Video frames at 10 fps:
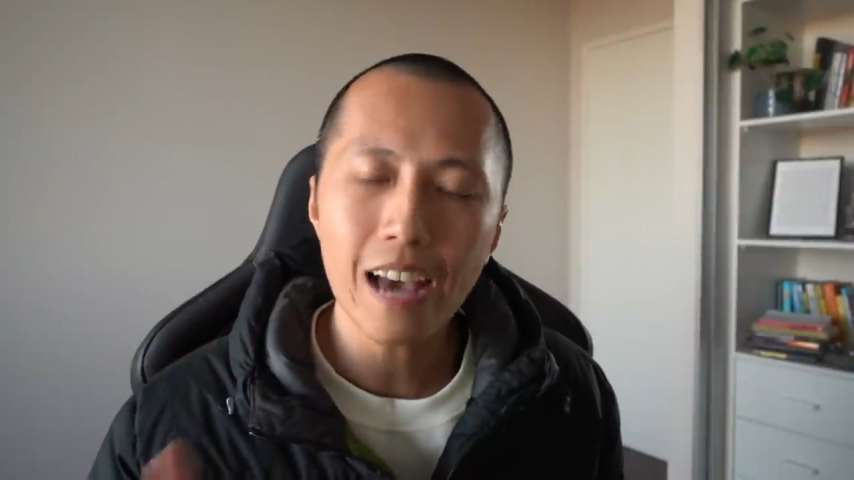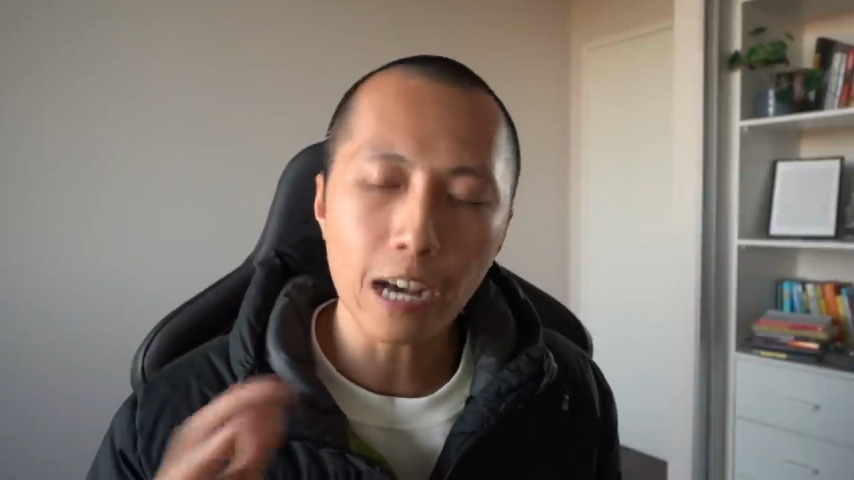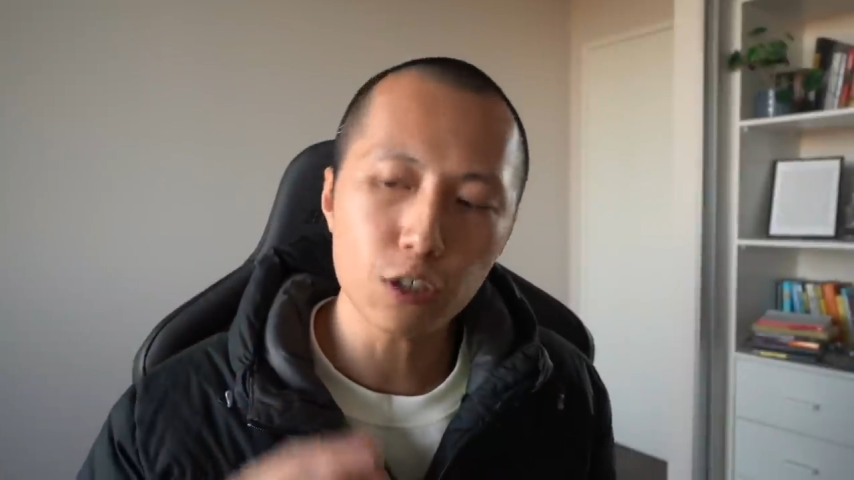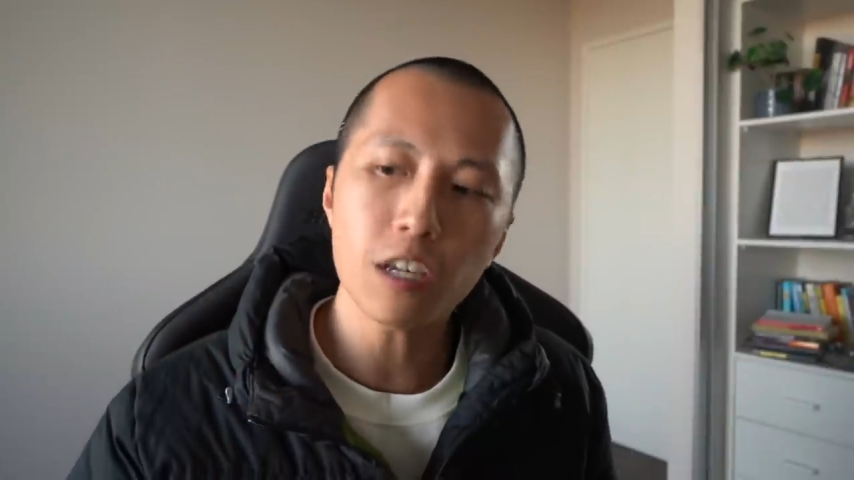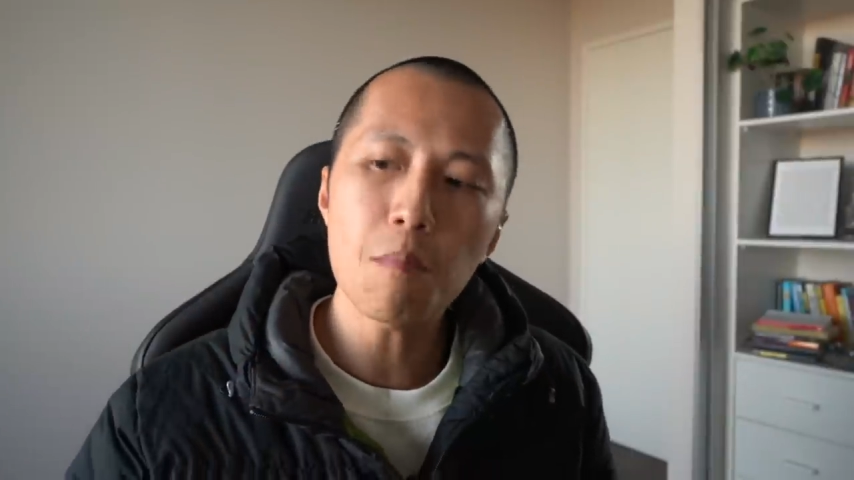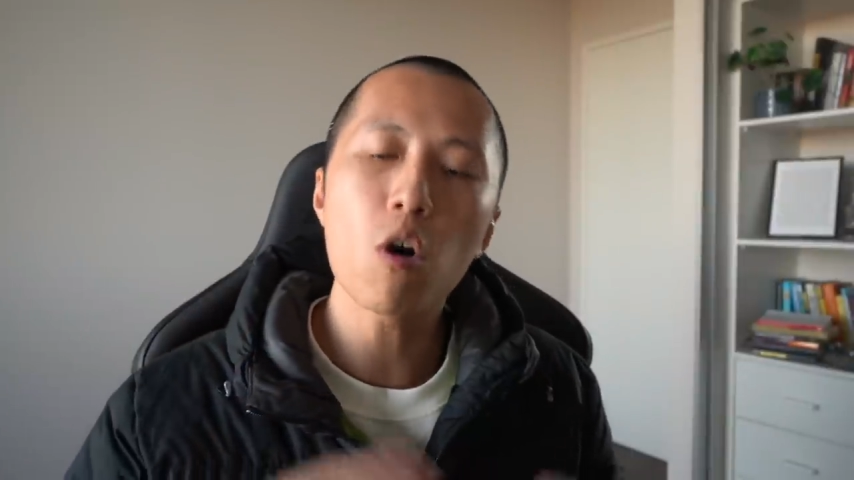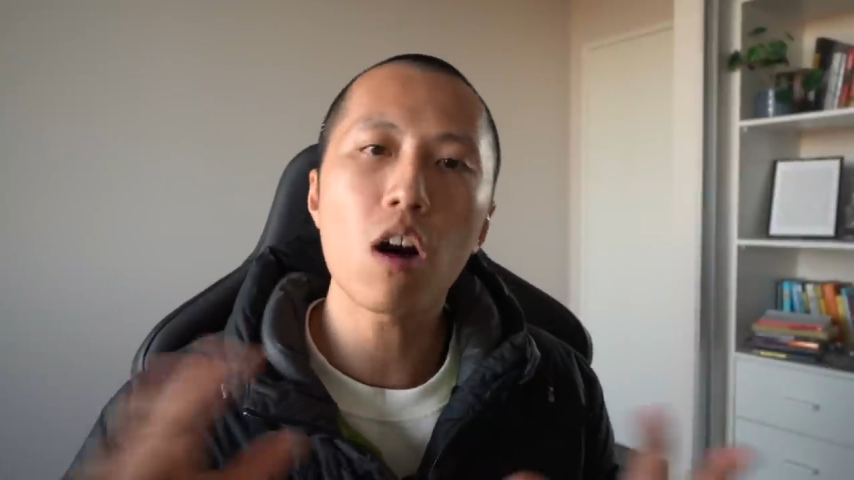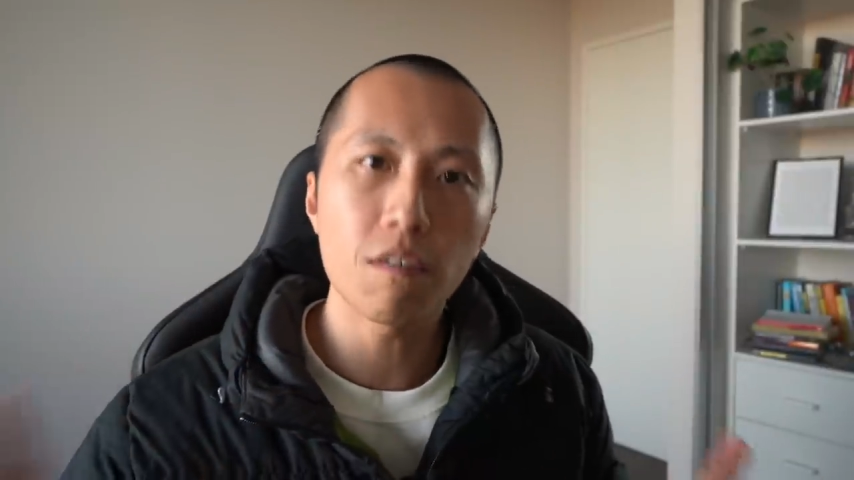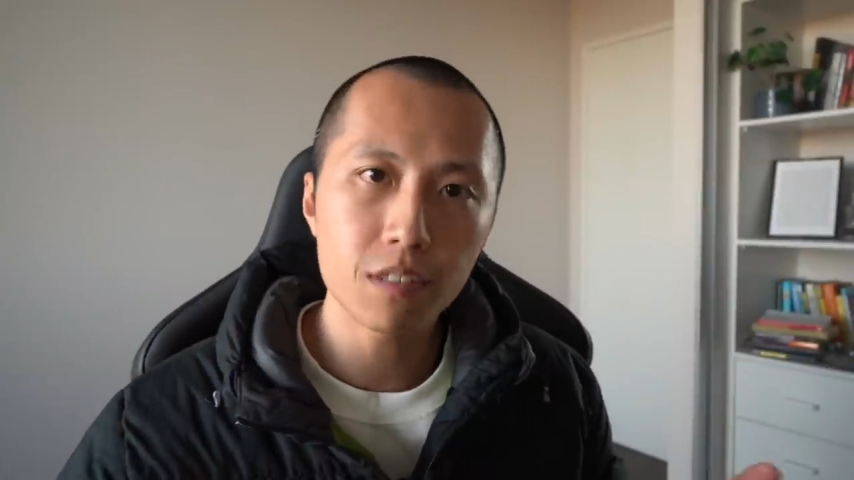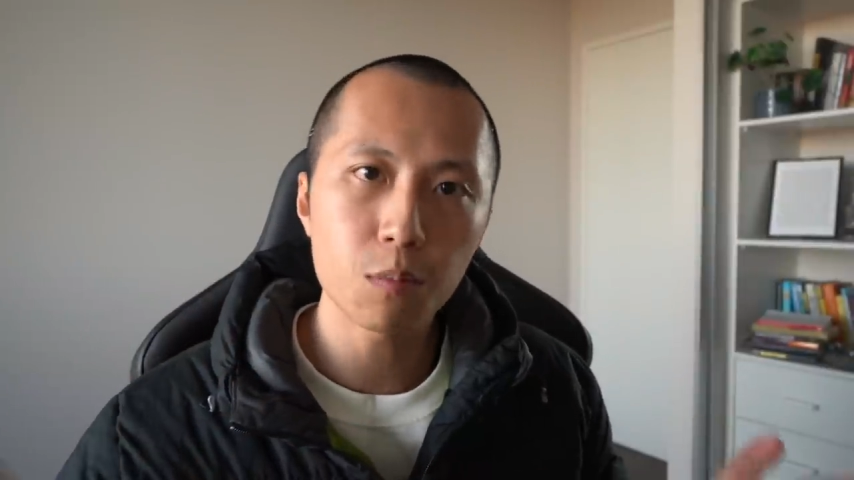As you get more
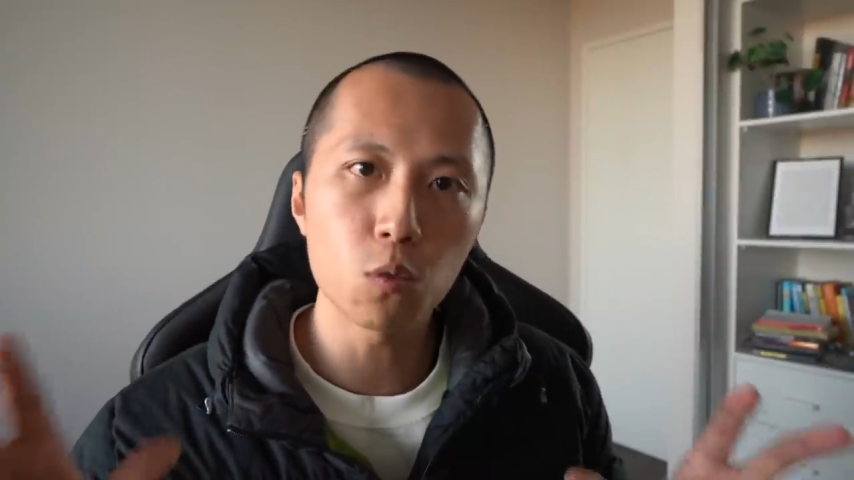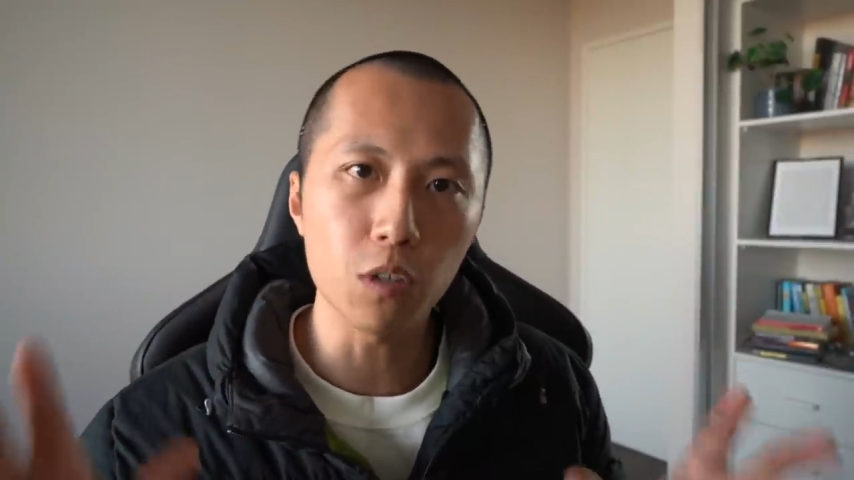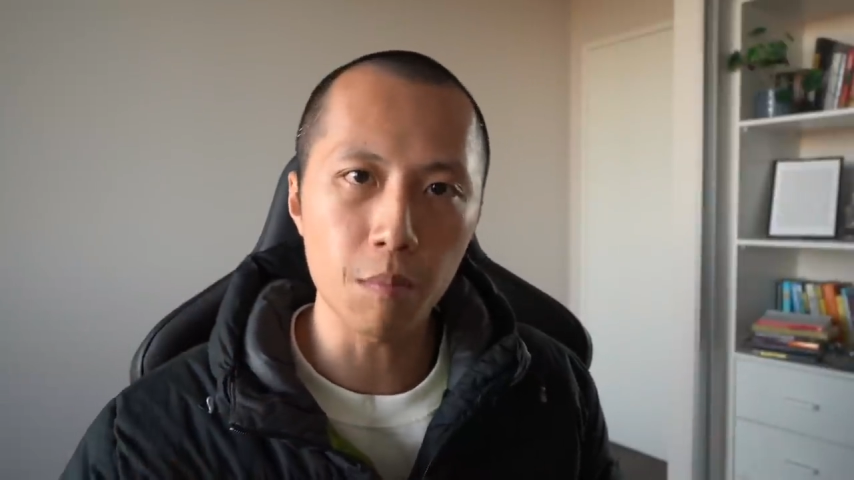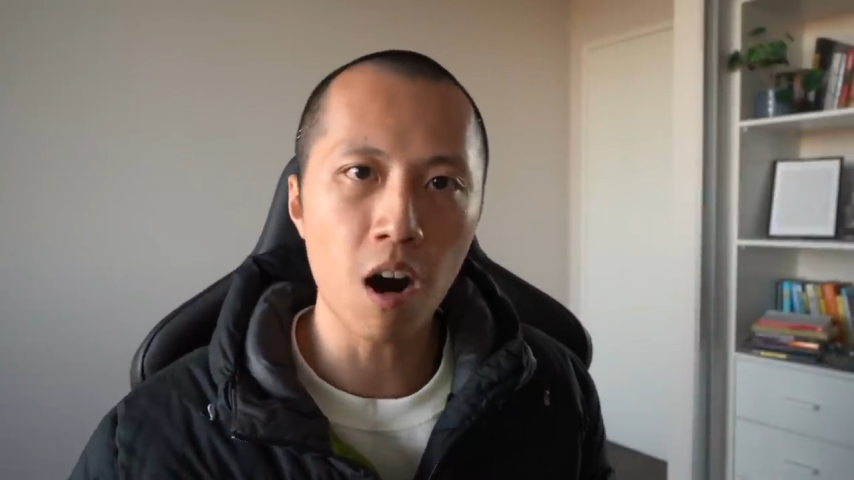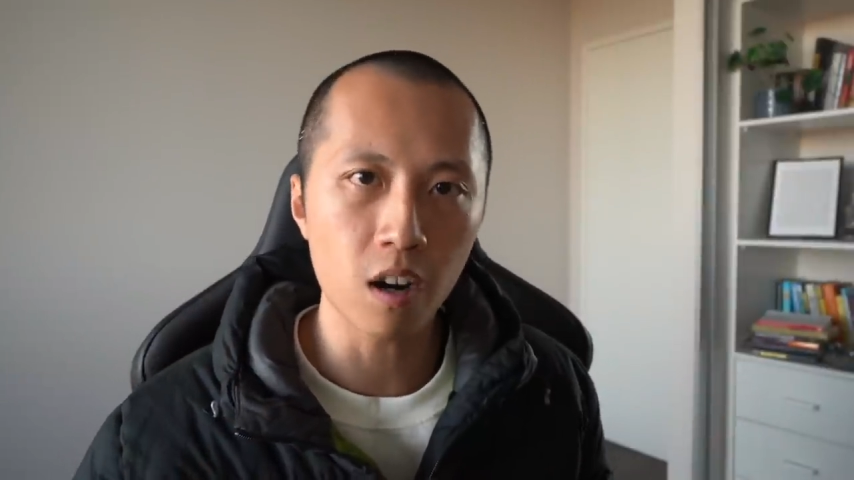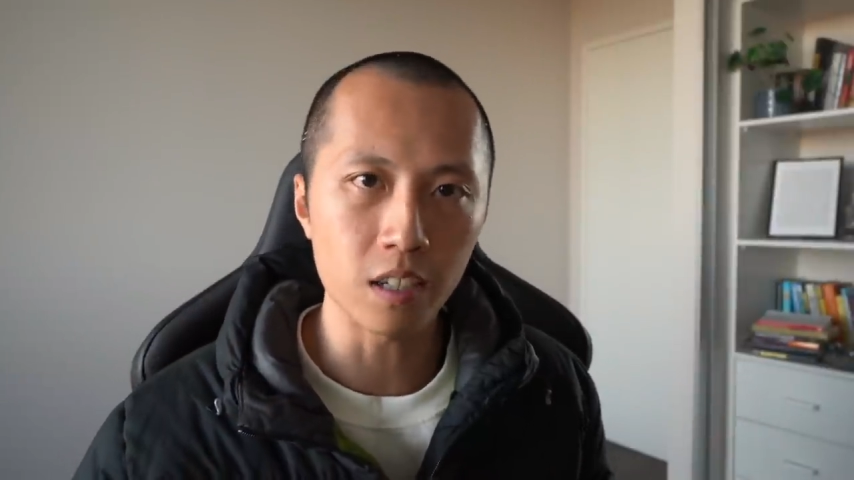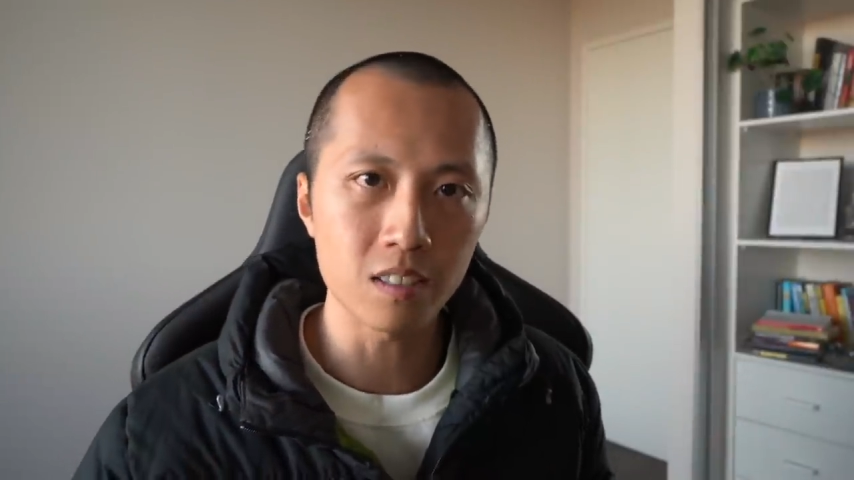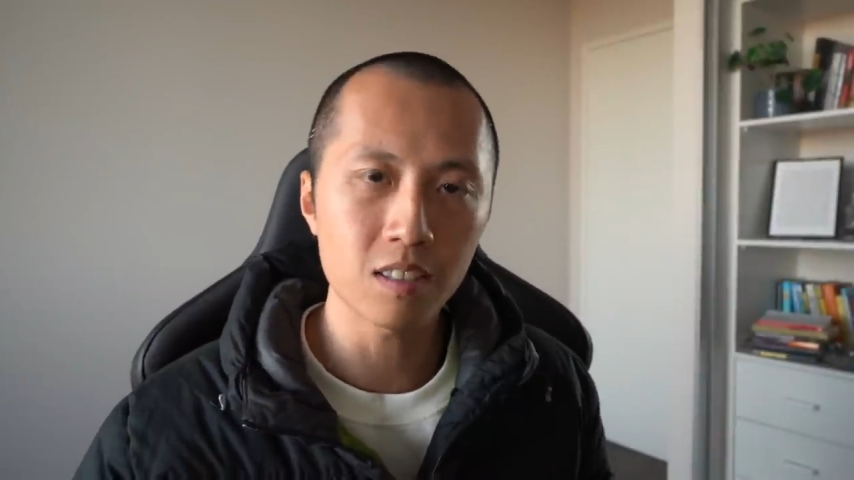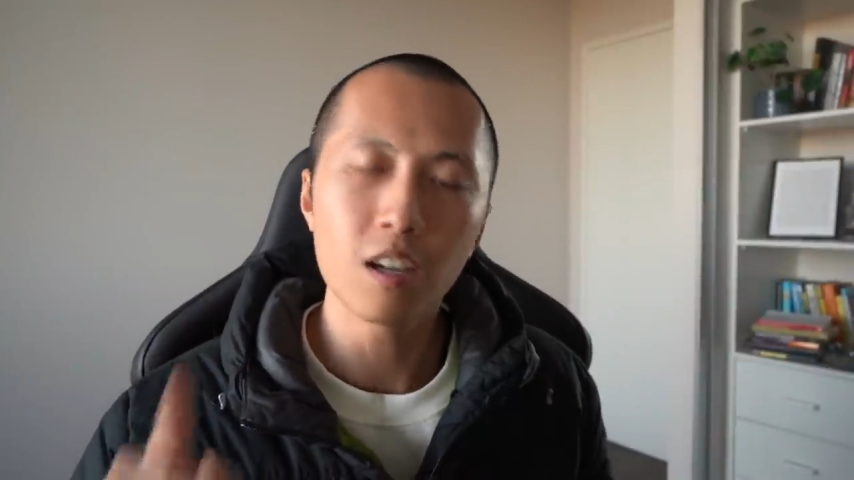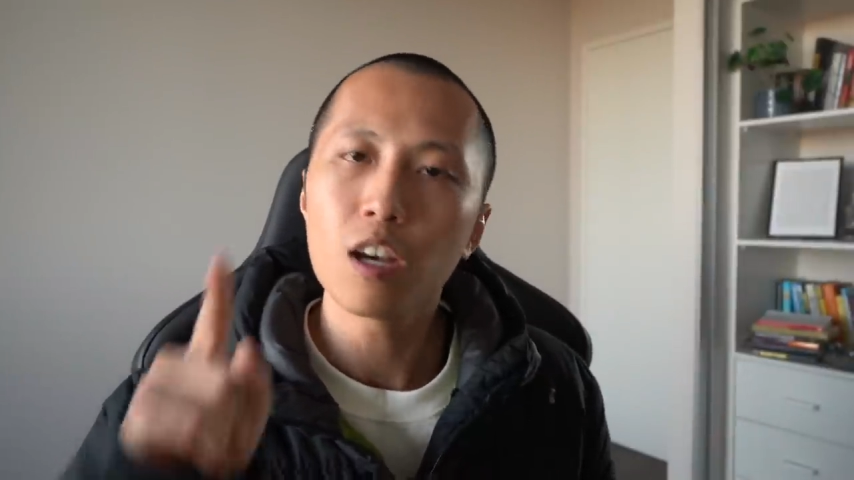comfortable with the
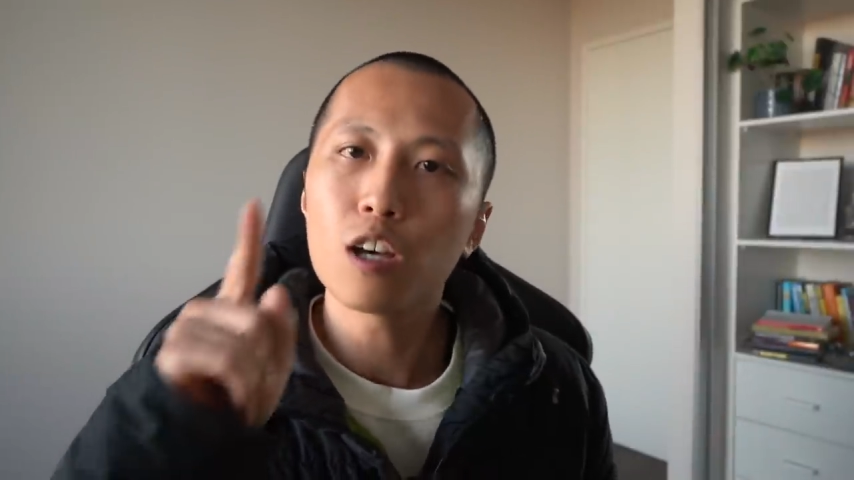markets,